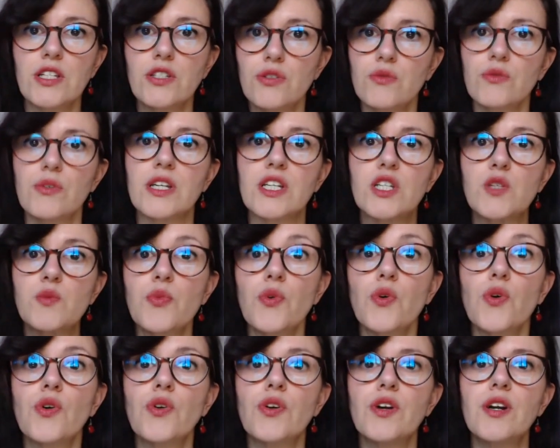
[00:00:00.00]
to
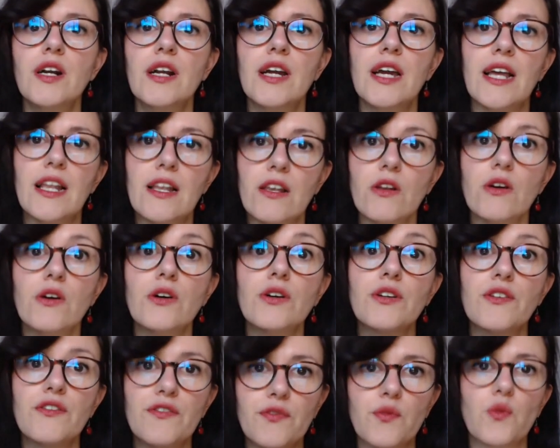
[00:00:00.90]
explore a
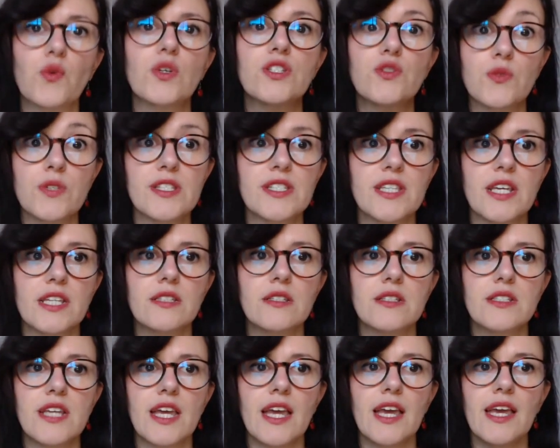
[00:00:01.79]
lot of what we said
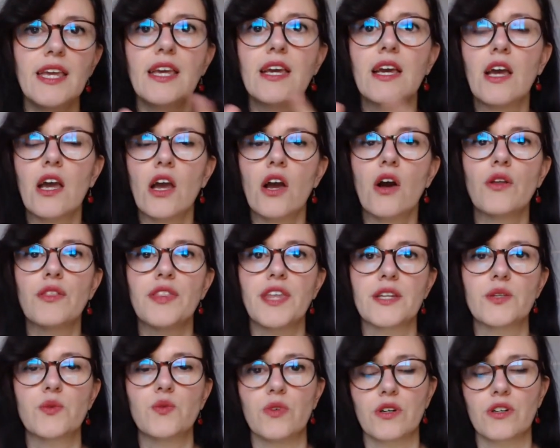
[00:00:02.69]
today on
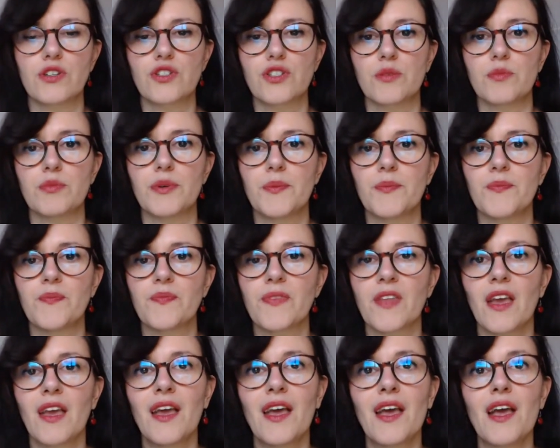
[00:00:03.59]
that workshop.
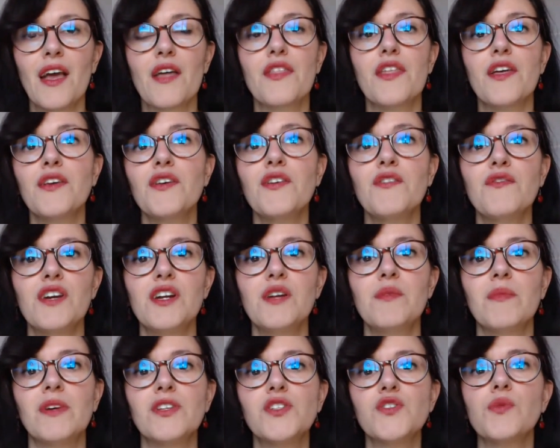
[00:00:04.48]
Thank you
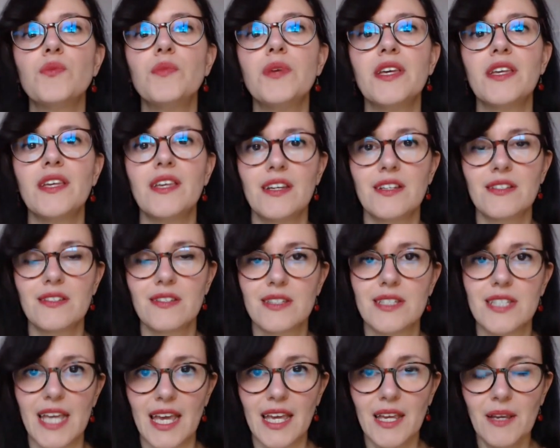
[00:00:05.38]
very much for being here
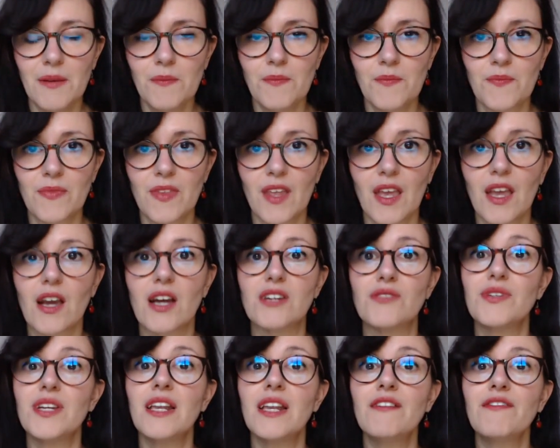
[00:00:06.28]
today. I
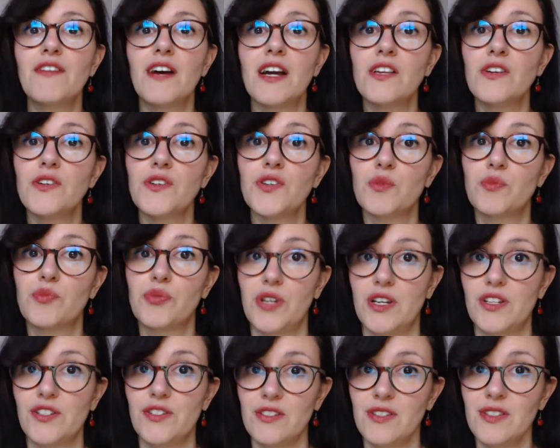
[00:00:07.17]
really value your
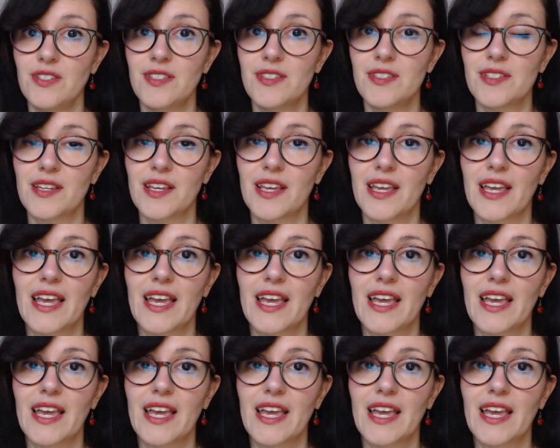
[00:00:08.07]
presence.